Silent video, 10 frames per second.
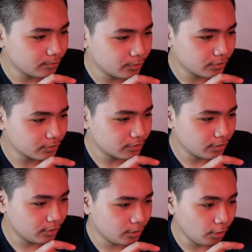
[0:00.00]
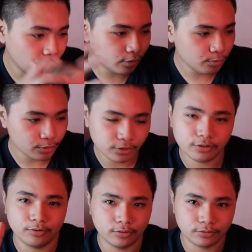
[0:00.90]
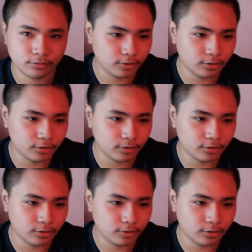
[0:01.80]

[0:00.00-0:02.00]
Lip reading: because along with, you know,